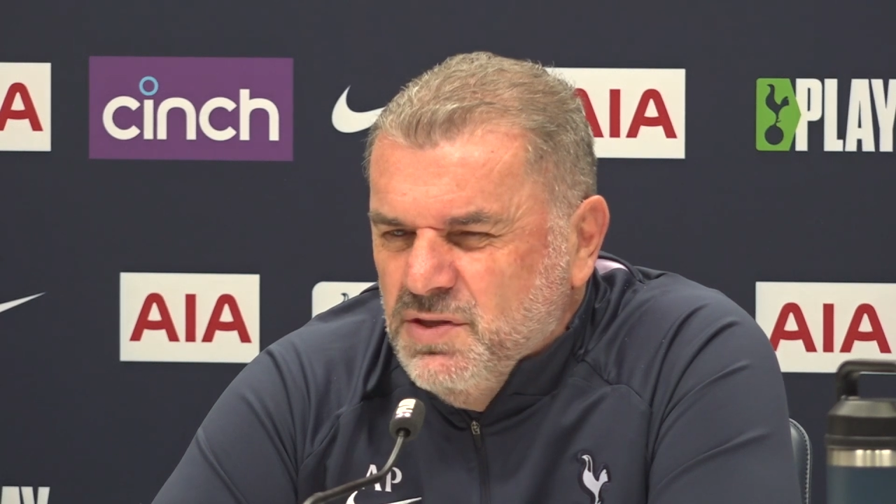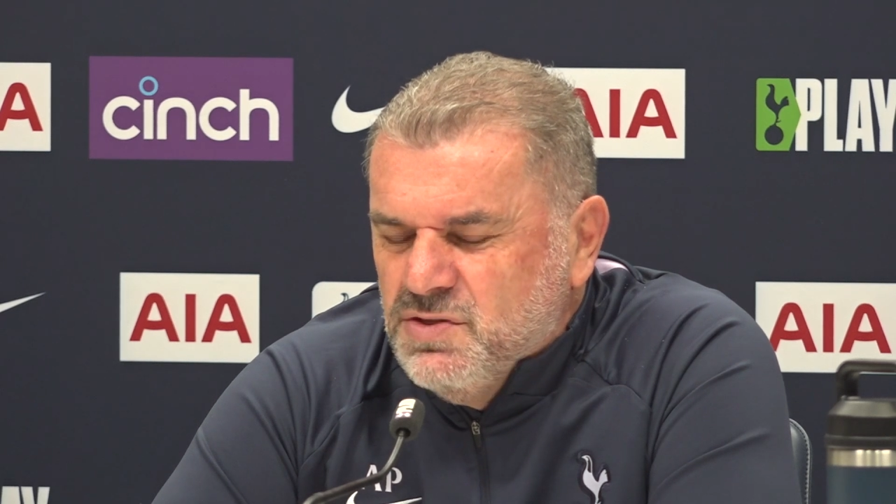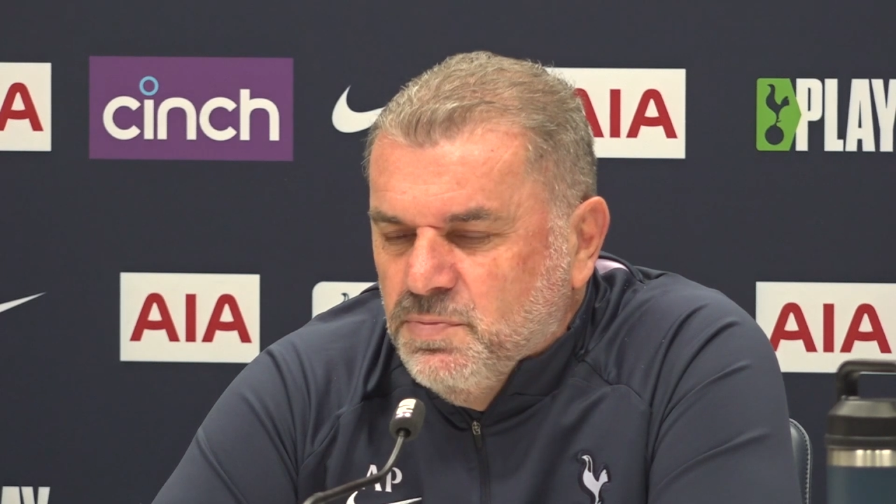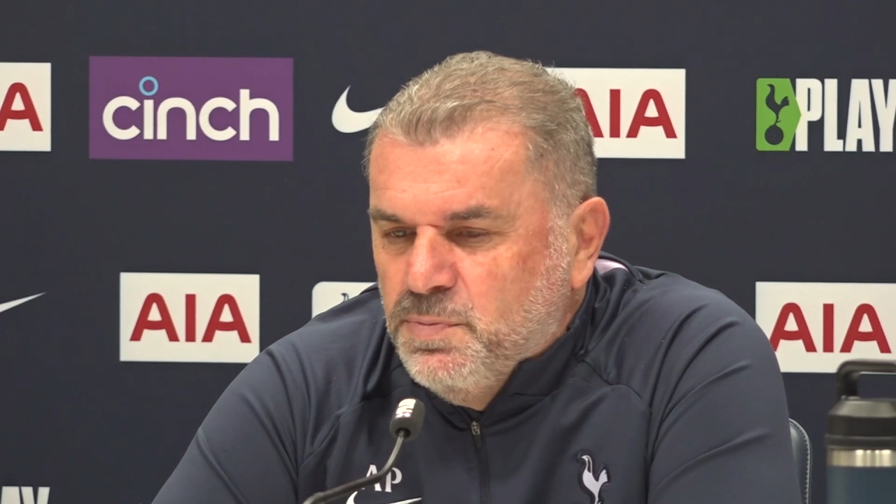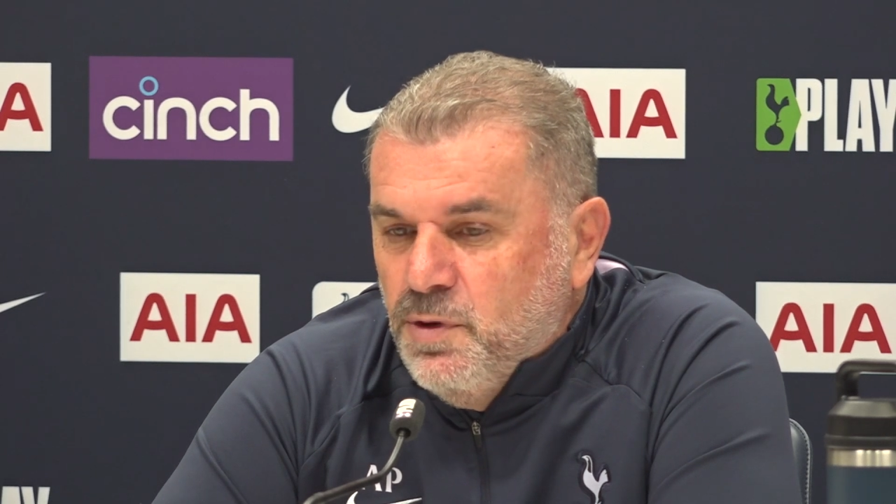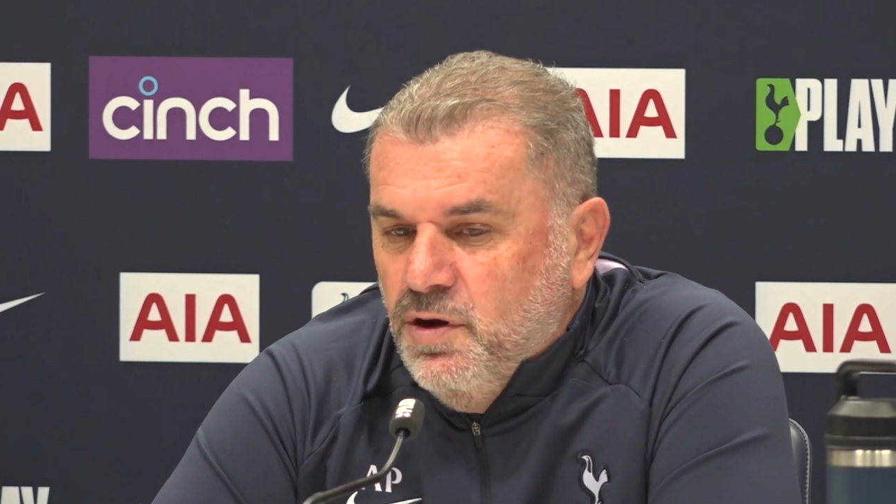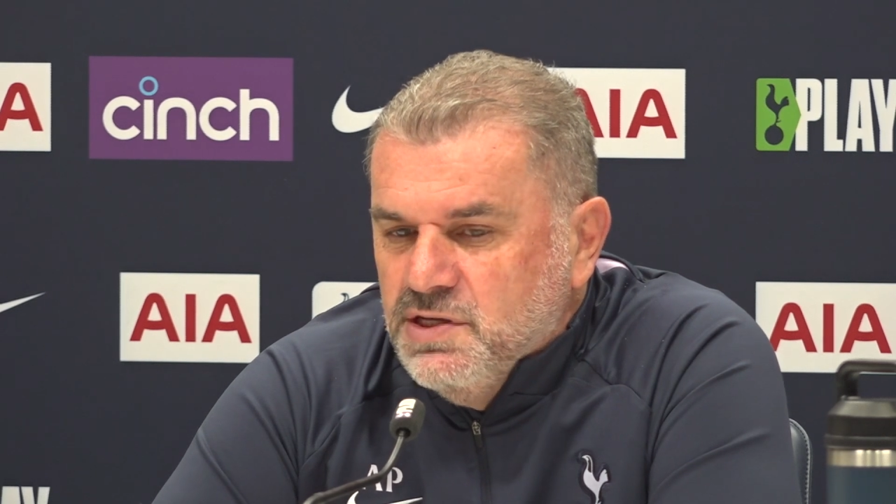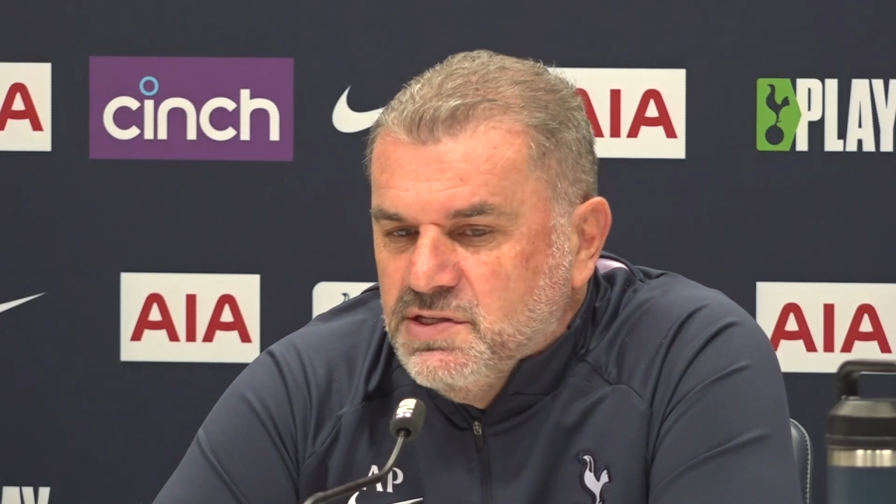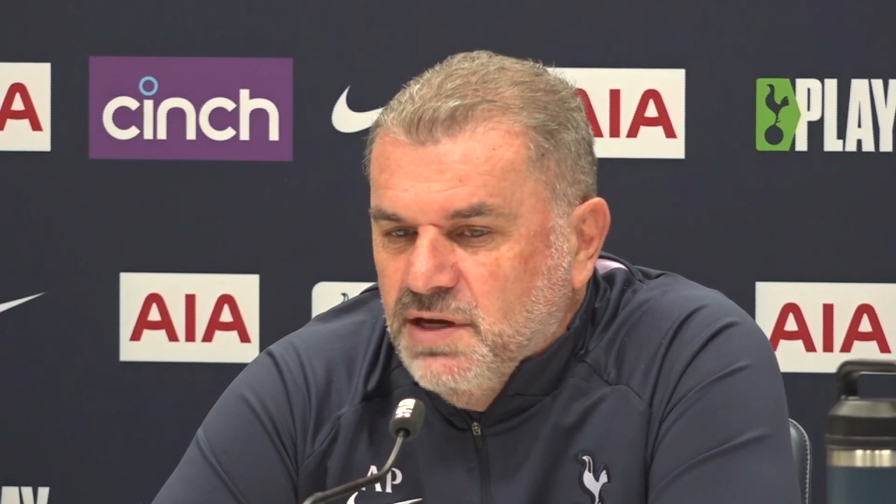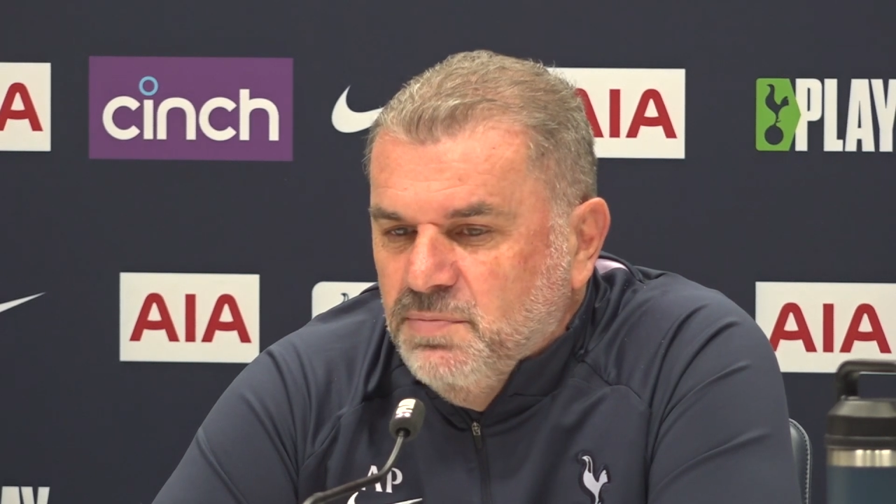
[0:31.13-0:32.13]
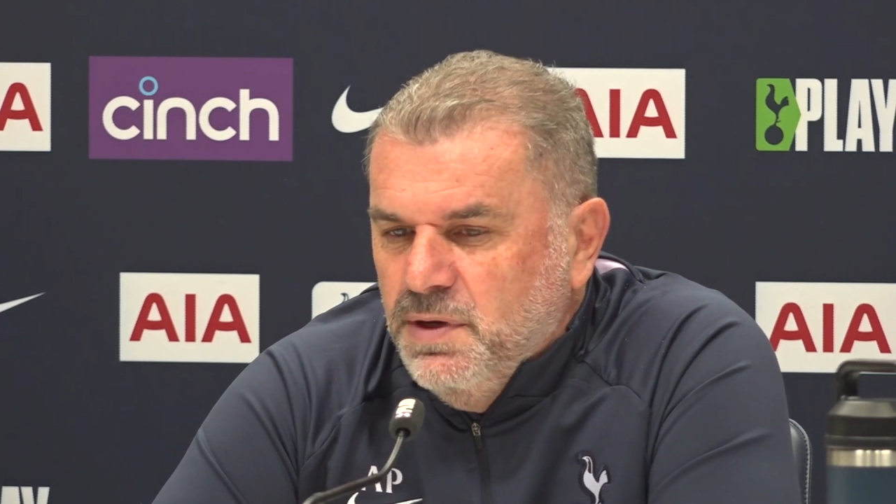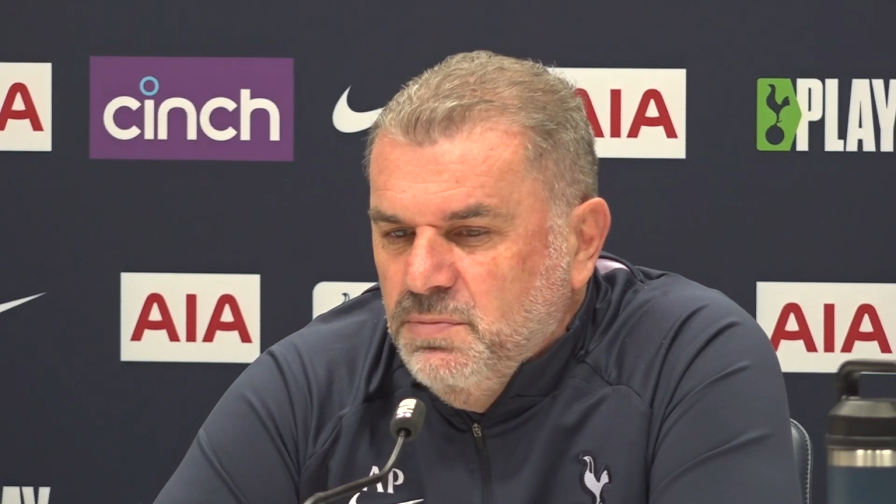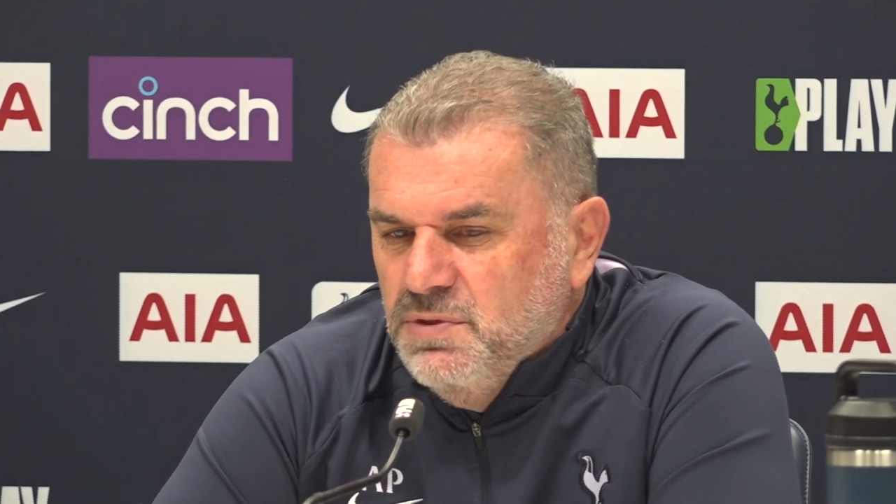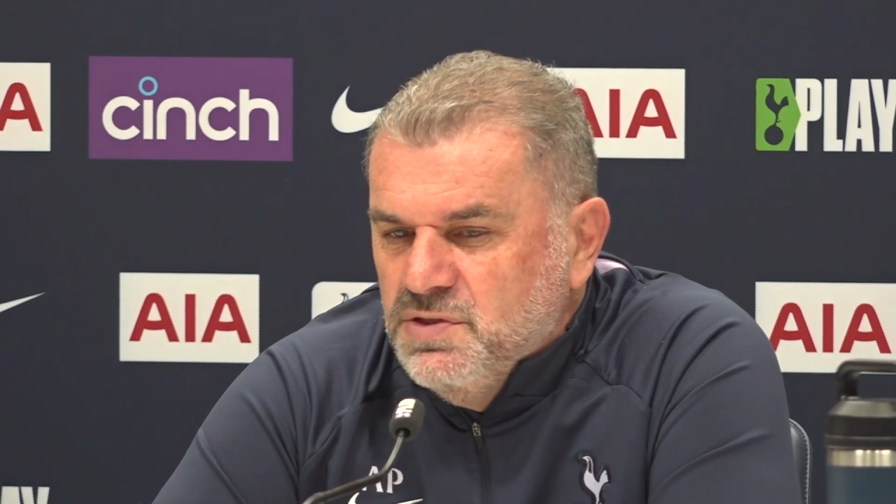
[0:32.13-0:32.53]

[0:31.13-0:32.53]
it surprised some people,